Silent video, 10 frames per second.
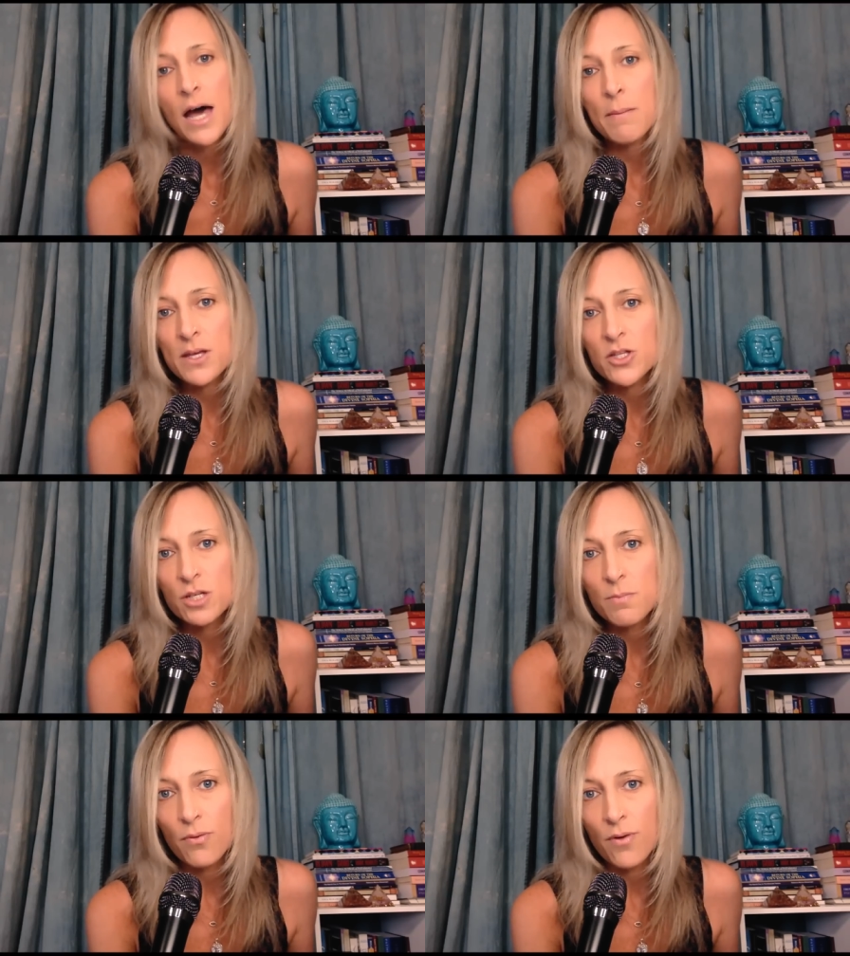I mean
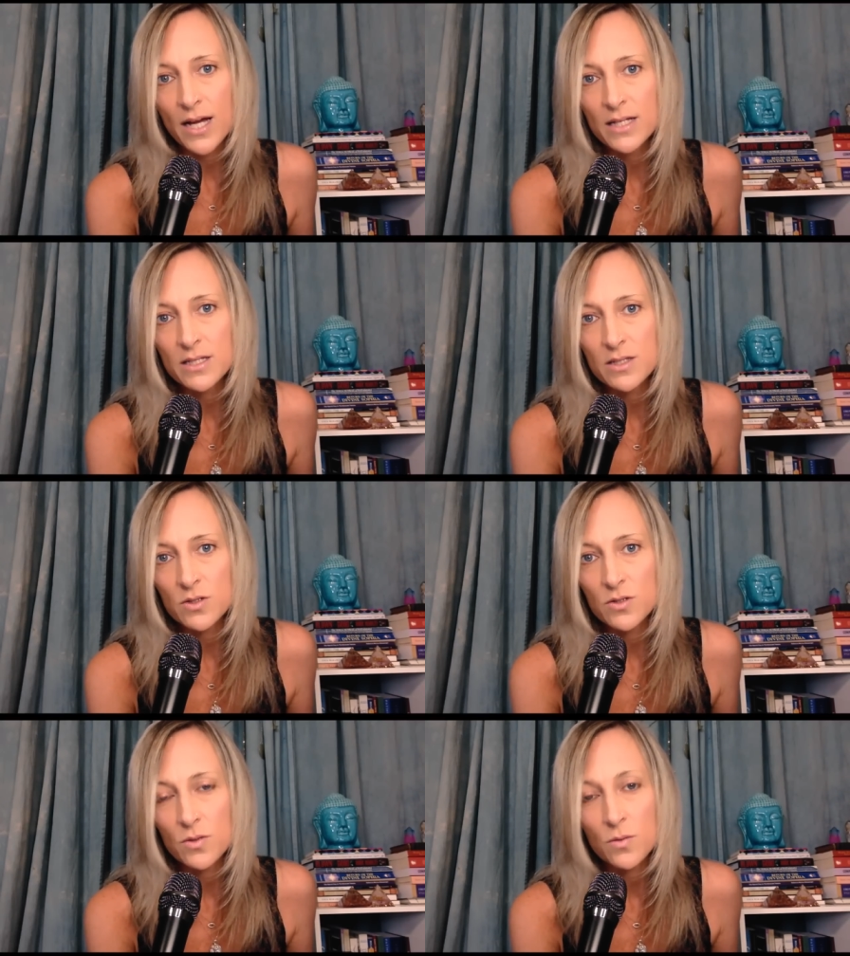she
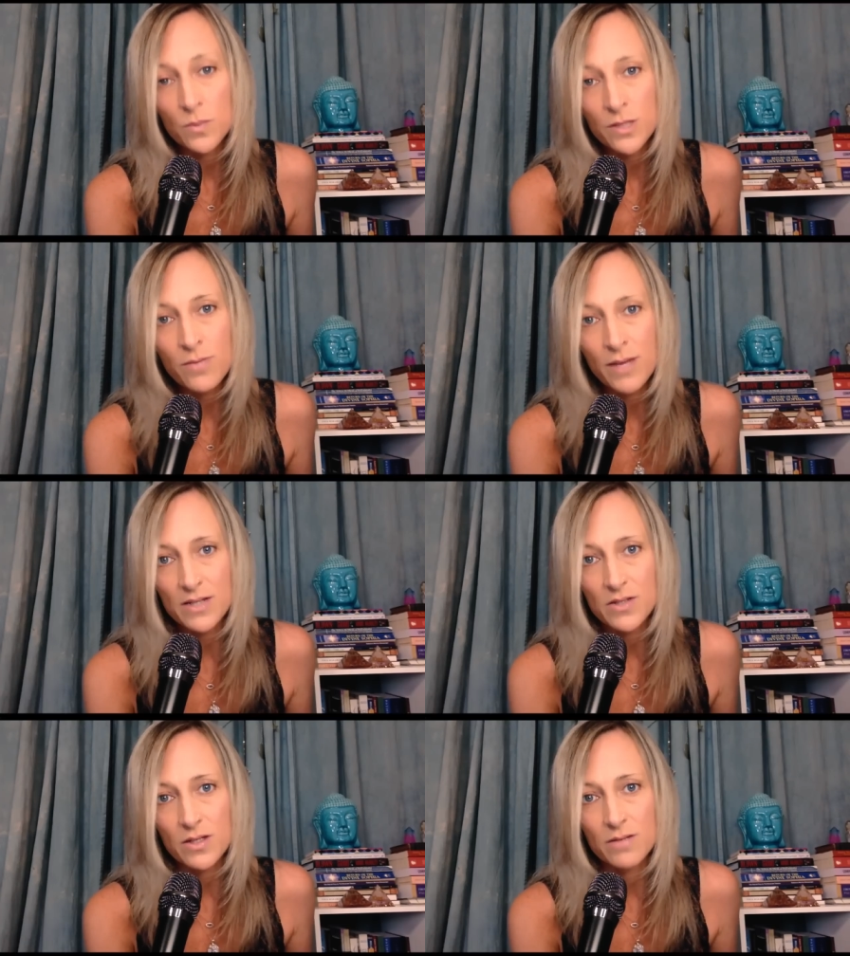practiced real
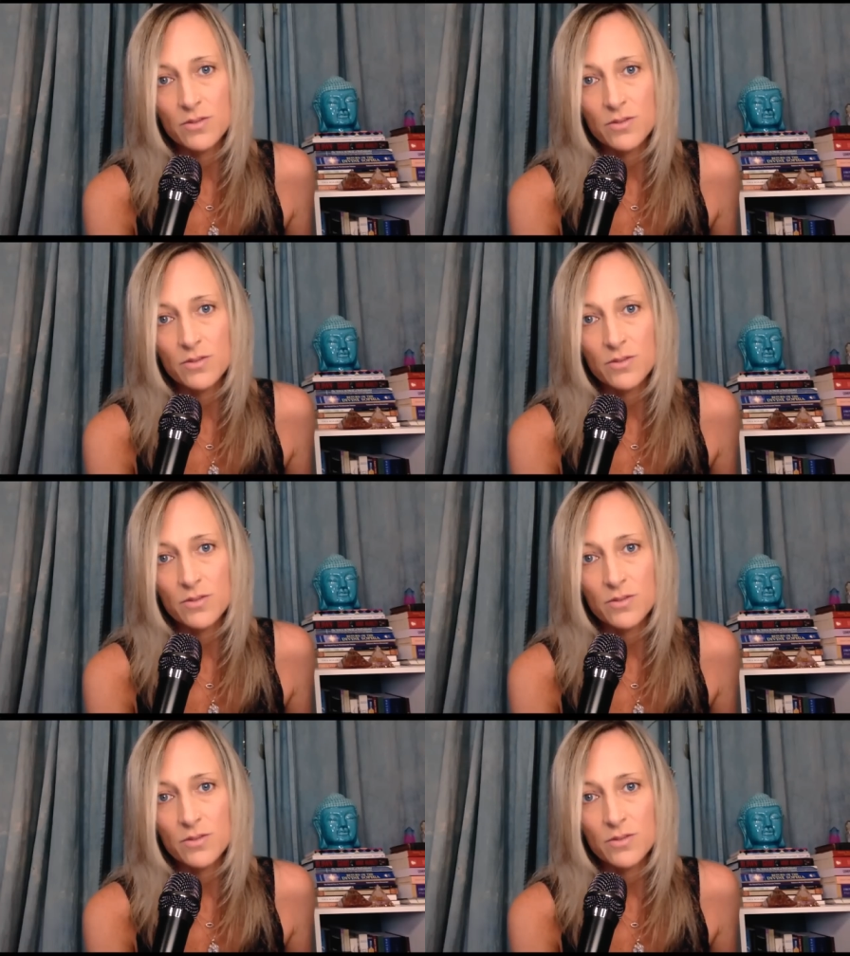medicine.